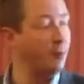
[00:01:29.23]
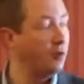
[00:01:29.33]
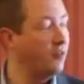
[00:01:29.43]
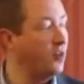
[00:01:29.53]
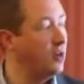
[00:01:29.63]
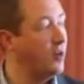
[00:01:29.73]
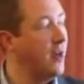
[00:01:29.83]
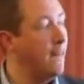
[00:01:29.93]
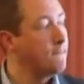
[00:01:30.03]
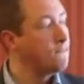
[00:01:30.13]
point of view.
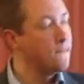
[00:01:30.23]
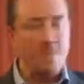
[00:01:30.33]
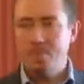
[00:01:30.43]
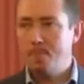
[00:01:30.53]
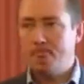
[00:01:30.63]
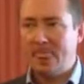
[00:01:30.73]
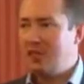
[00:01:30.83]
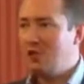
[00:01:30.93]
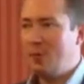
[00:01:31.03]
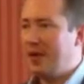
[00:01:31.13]

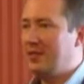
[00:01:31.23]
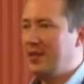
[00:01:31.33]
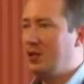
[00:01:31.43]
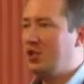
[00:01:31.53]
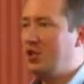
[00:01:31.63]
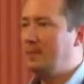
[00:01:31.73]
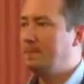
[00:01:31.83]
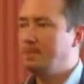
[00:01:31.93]
It's not about the technology.